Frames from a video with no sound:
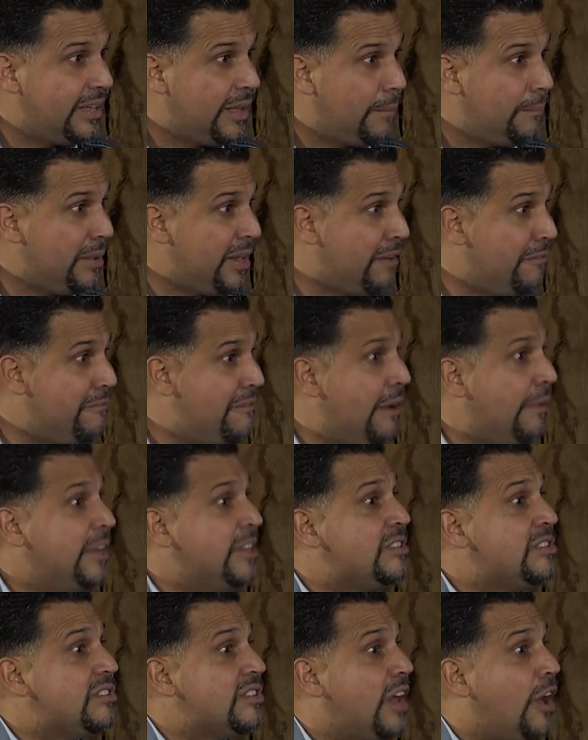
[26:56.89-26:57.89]
but are very
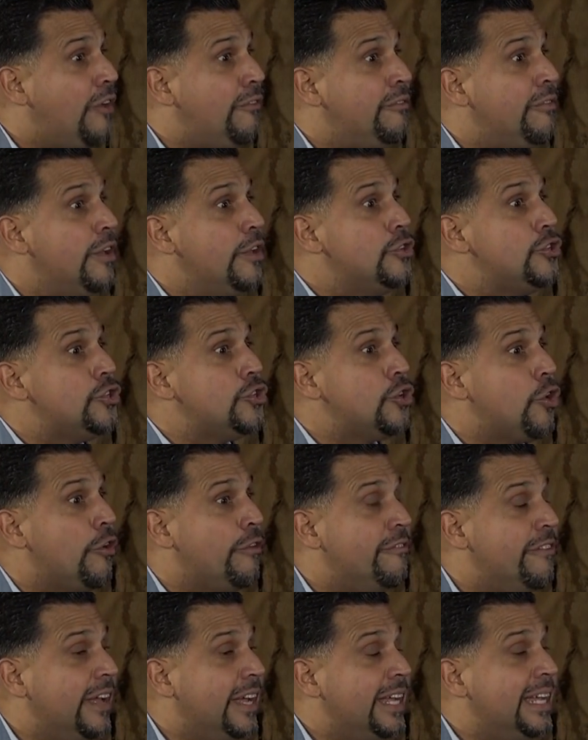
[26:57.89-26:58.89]
self
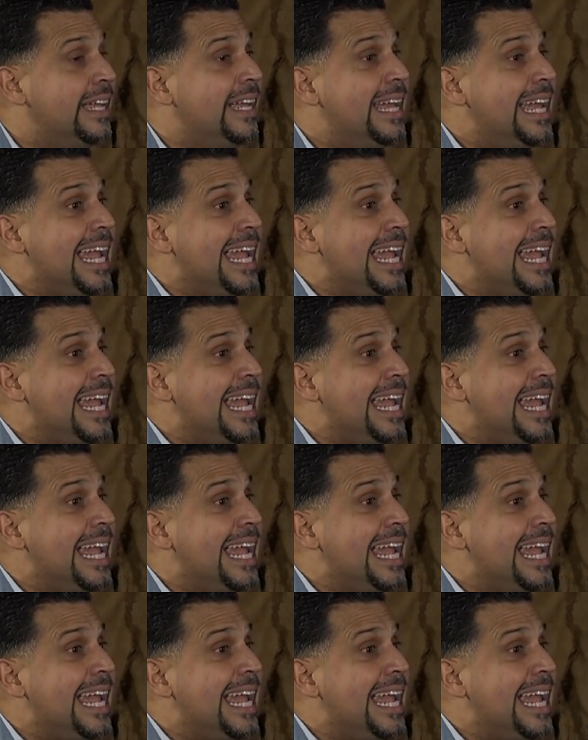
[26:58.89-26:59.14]
serving